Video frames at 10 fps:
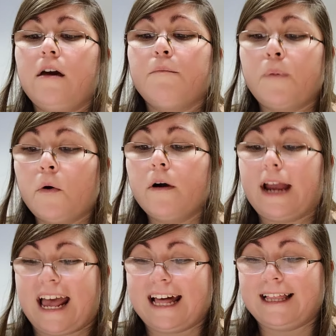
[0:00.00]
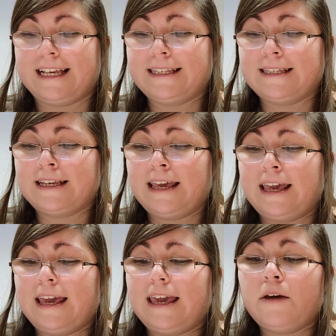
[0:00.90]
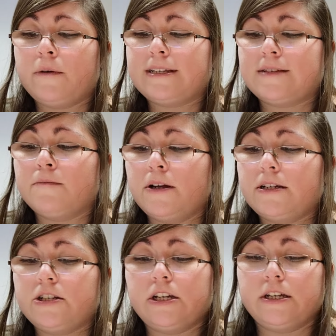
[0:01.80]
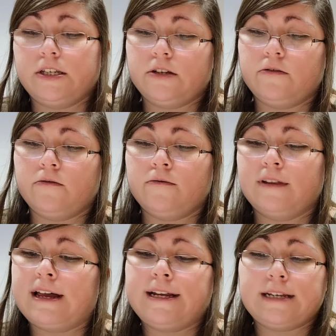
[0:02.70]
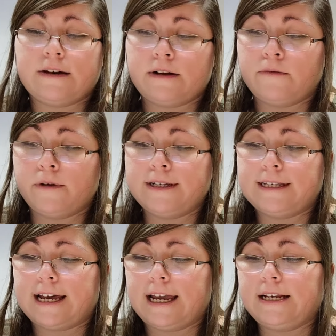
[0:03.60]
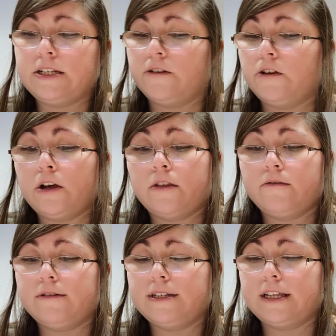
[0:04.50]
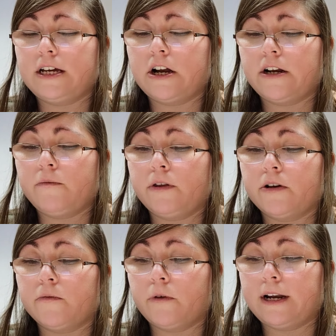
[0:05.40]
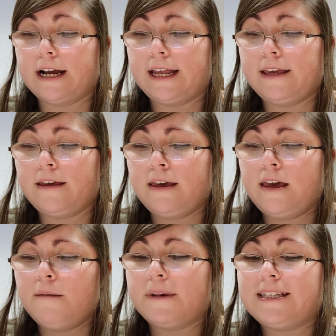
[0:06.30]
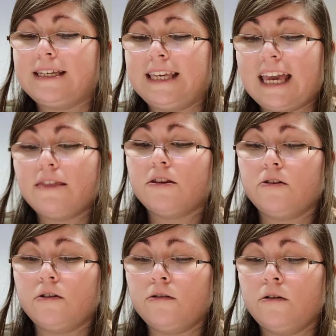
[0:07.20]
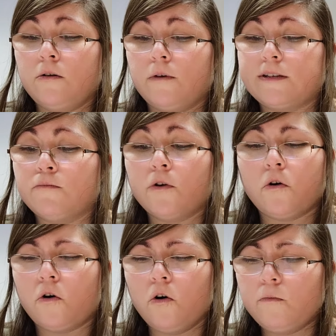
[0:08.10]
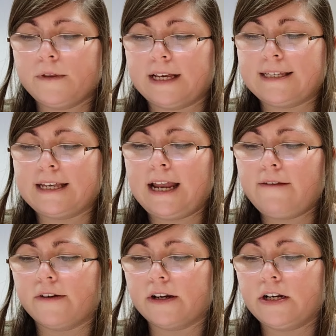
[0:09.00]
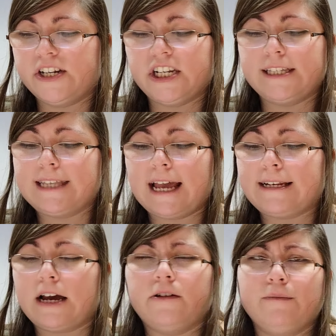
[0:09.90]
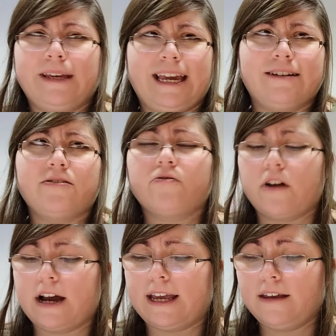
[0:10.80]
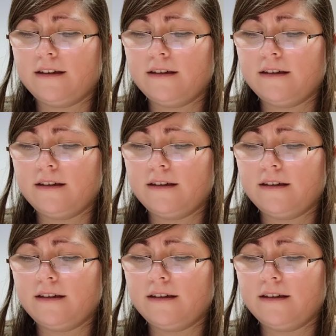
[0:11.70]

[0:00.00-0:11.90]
Poor Alice! It was as much as she could do, lying down on one side, to look through into the garden with her one eye. But to get through was more hopeless than ever. She sat down and began to cry.